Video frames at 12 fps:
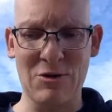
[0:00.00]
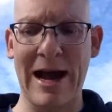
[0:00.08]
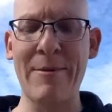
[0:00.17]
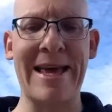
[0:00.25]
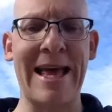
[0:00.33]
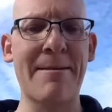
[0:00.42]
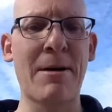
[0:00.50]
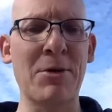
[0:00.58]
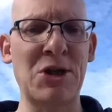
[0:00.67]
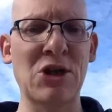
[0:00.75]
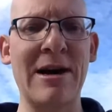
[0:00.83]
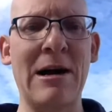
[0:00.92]
he came up with
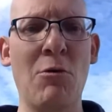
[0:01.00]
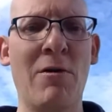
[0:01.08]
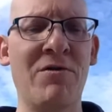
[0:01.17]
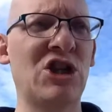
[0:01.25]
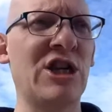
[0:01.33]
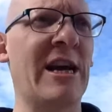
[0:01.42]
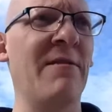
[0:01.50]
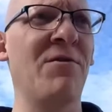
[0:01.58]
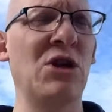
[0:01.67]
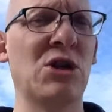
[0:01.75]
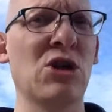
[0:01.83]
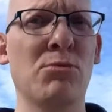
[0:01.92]
the title of the Chicken for
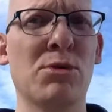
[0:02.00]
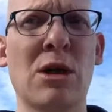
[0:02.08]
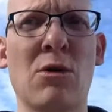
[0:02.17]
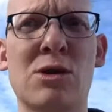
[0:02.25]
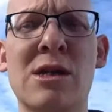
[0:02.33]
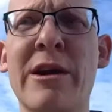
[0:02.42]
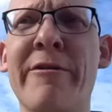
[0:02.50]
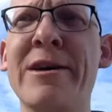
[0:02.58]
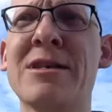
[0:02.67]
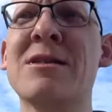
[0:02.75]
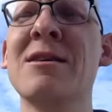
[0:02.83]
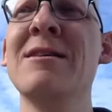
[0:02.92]
the Soup Soul
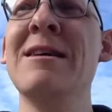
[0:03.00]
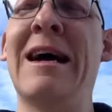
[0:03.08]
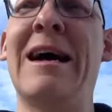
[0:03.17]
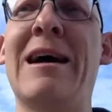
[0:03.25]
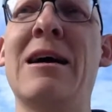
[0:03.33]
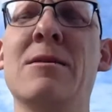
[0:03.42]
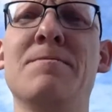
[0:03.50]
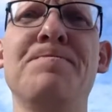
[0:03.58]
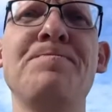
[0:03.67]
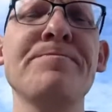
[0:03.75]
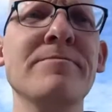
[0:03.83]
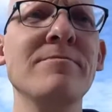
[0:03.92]
series.
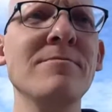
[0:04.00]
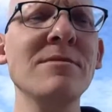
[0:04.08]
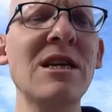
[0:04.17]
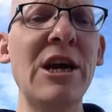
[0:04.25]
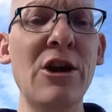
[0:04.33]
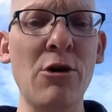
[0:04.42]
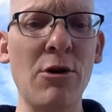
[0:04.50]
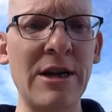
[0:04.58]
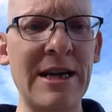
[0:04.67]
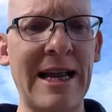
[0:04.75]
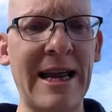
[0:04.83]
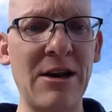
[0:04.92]
You know,
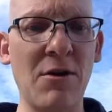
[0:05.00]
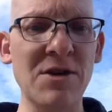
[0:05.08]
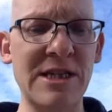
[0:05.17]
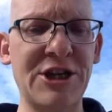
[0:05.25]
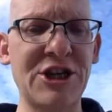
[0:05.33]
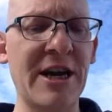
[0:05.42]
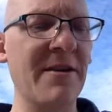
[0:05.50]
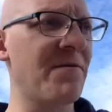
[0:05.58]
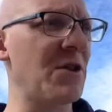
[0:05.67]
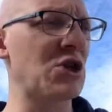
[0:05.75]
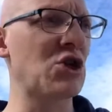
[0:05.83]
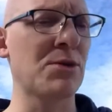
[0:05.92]
and then obviously Chicken for
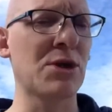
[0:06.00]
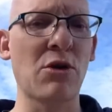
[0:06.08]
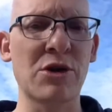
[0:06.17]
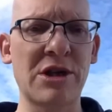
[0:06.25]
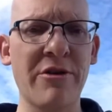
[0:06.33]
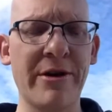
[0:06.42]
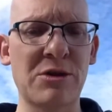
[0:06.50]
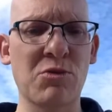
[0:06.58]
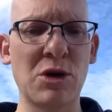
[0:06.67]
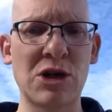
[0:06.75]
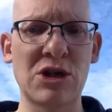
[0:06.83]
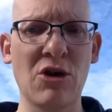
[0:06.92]
the Soup Soul series
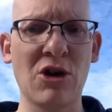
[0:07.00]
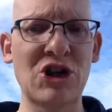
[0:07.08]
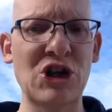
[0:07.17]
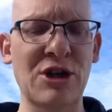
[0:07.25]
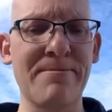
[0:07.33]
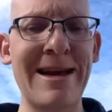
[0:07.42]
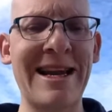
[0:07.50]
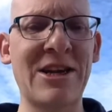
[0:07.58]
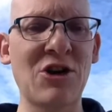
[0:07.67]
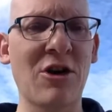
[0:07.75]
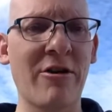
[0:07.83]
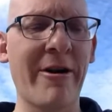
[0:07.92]
was not just $1 million
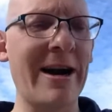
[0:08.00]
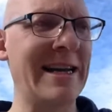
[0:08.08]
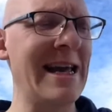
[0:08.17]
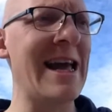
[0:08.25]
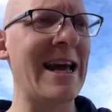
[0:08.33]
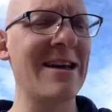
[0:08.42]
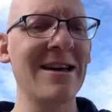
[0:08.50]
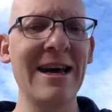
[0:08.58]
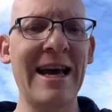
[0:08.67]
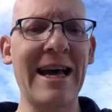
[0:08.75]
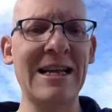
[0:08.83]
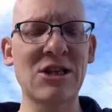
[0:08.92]
idea;
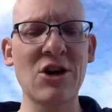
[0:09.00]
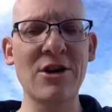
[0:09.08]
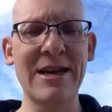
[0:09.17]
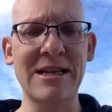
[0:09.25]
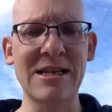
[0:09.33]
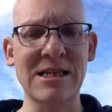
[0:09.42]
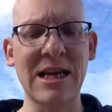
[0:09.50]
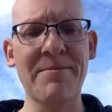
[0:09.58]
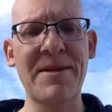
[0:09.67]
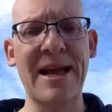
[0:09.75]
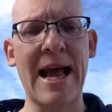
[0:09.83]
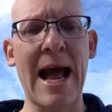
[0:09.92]
it turned into
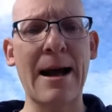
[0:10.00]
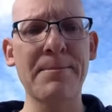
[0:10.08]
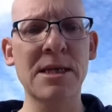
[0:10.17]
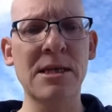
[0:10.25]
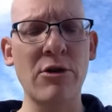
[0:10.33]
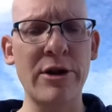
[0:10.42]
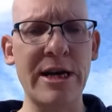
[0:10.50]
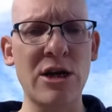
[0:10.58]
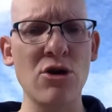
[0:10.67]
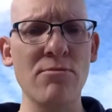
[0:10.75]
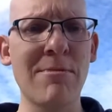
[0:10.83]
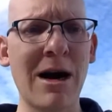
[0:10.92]
something absolutely
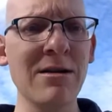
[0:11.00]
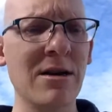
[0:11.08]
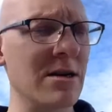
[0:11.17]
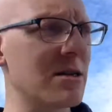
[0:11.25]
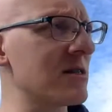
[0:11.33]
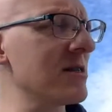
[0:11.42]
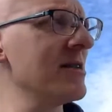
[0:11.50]
humongous.